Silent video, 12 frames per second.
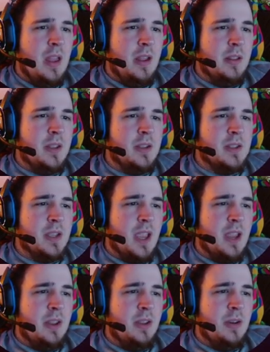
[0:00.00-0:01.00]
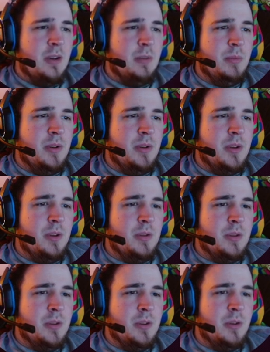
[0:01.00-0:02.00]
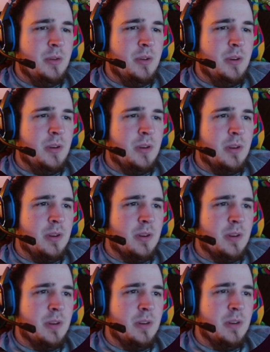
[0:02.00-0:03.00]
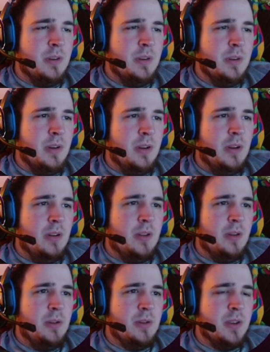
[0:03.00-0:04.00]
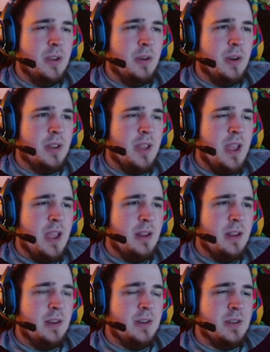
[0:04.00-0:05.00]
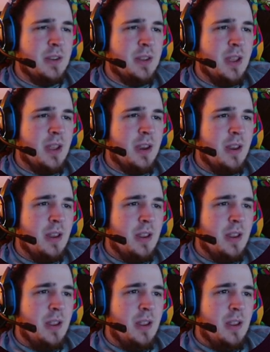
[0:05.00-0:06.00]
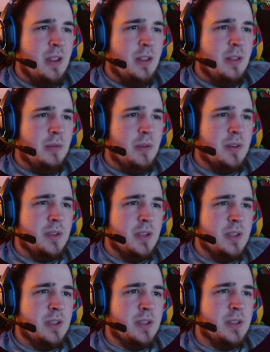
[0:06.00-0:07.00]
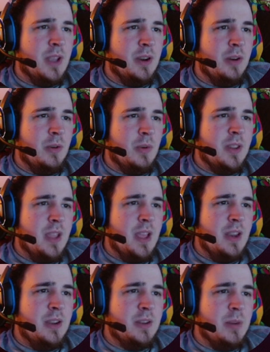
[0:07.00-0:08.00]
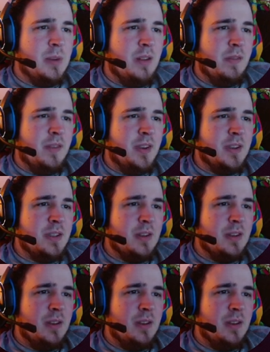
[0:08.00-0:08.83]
This I can though. Doot doot doot. All those can go right that, like just like that. What is this? I don't know what that is, but I'll fix it.